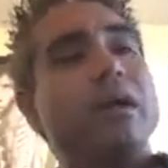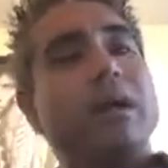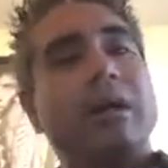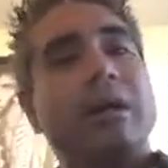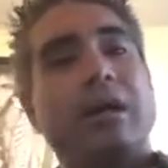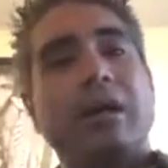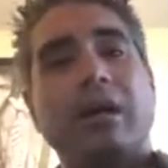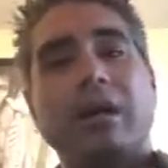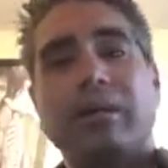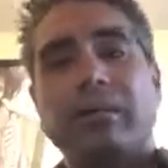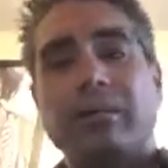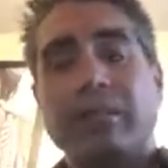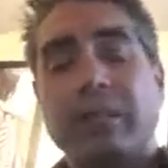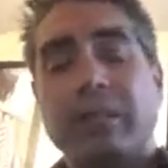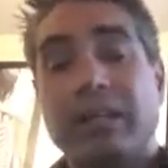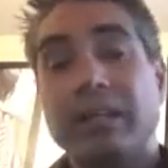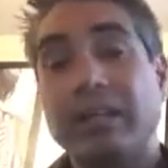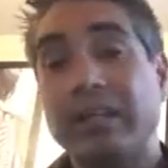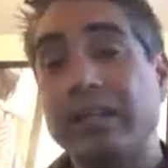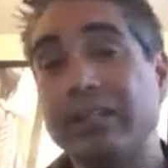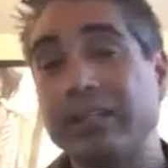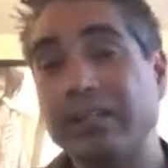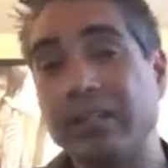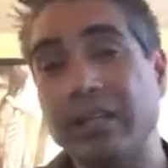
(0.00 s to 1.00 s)

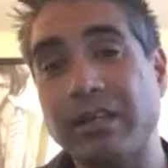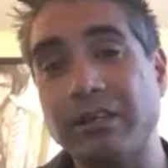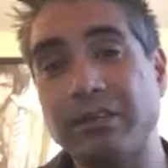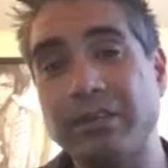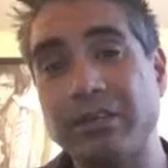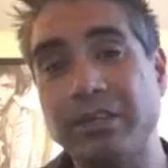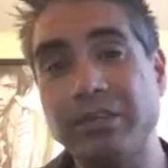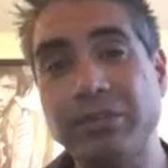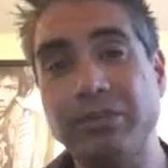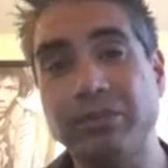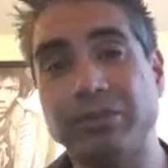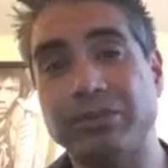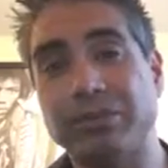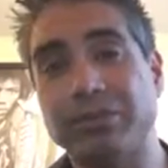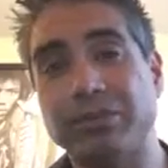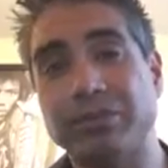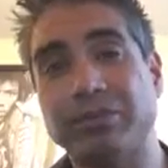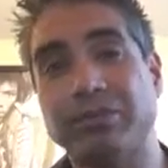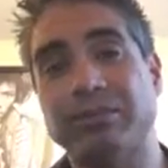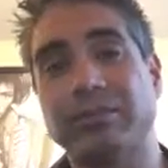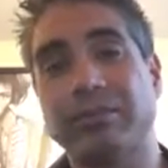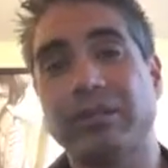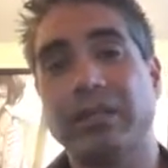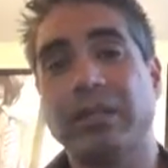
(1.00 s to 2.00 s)
And they sound huge.
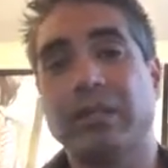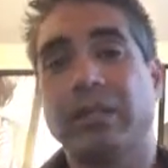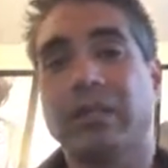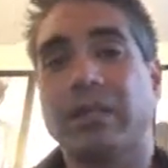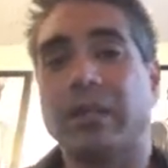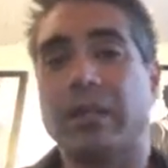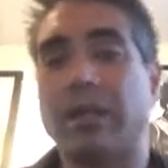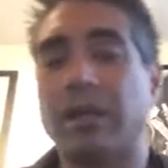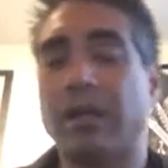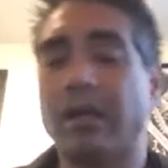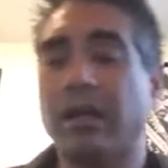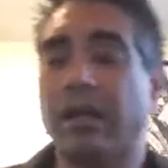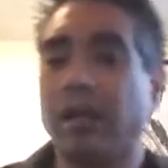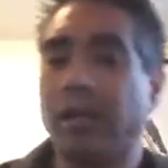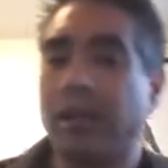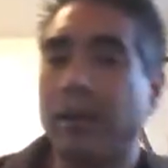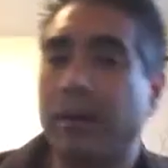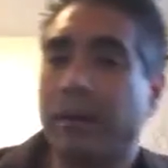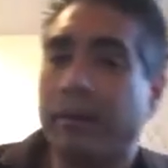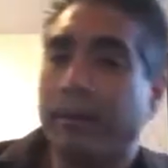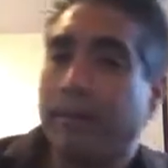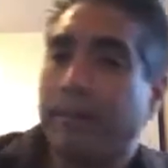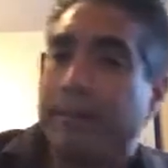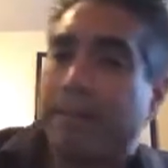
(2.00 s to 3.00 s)

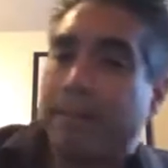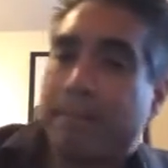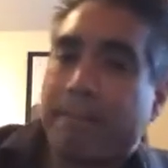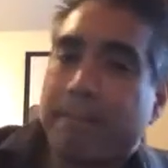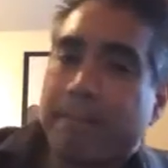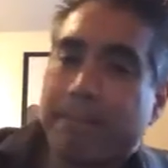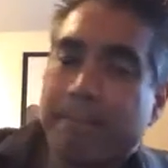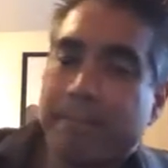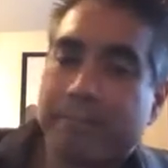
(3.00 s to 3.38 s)
When